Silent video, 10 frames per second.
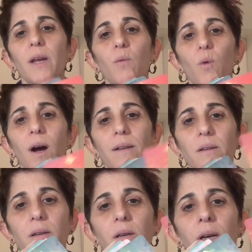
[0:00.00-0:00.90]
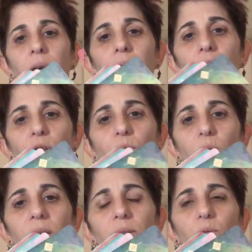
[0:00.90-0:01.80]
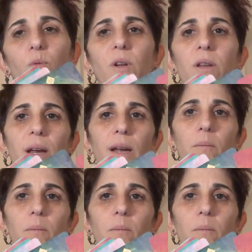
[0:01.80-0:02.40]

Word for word: They want to live with a